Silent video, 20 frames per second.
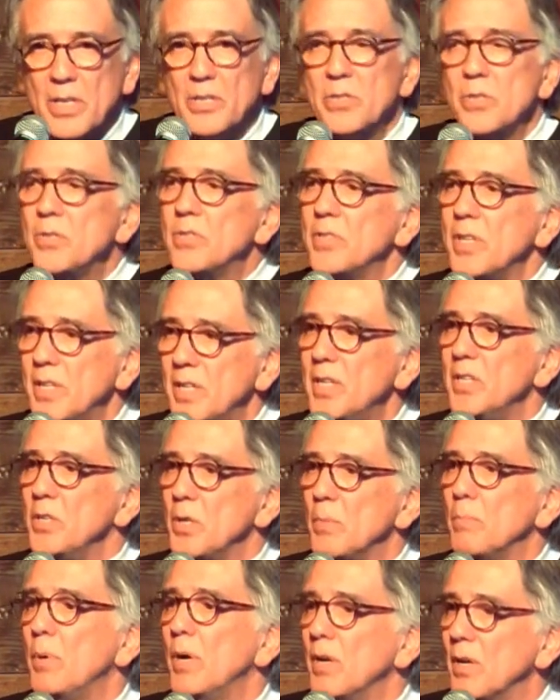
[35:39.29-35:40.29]
As you sit in
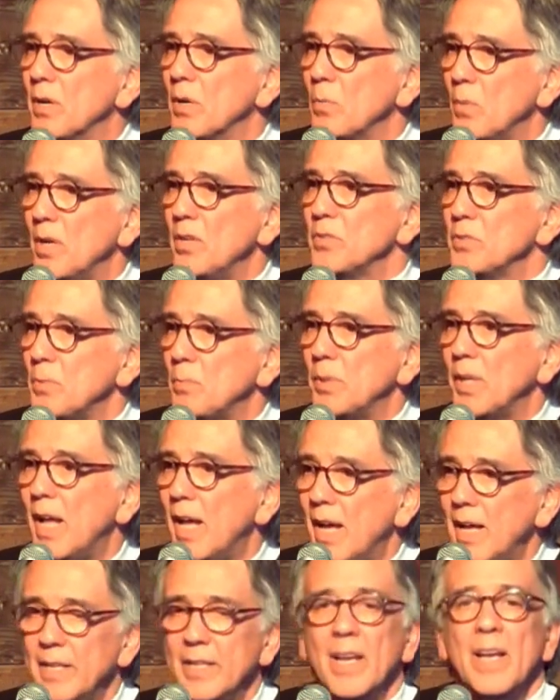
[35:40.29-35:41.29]
your bunker well
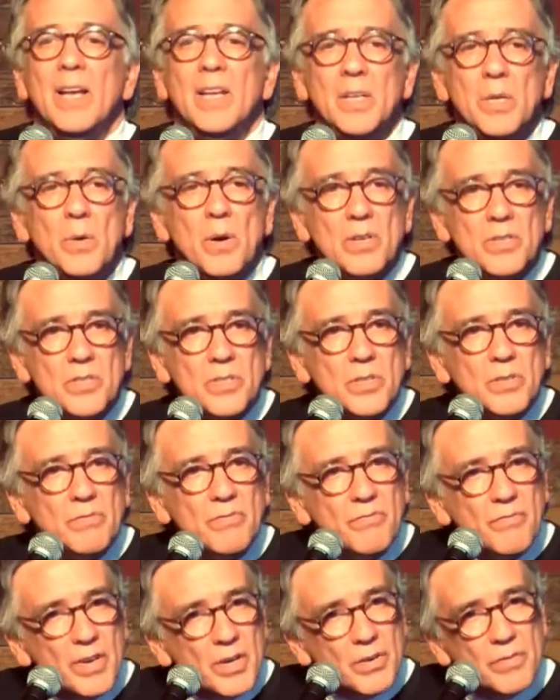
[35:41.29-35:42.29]
supplied, you are still
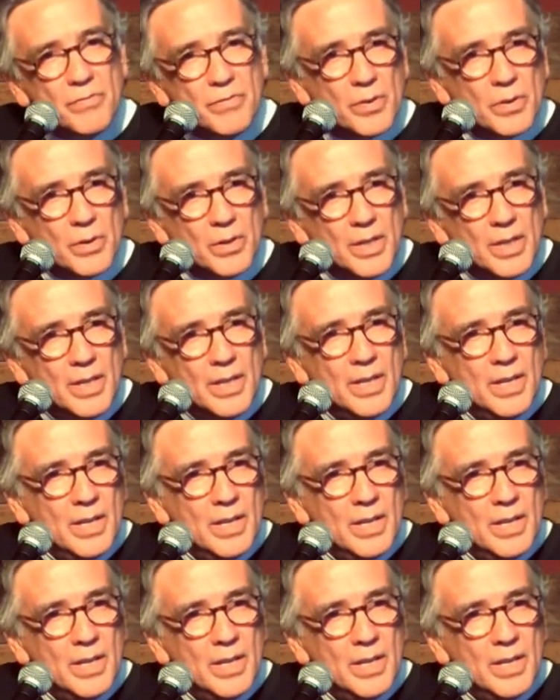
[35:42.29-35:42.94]
fearful.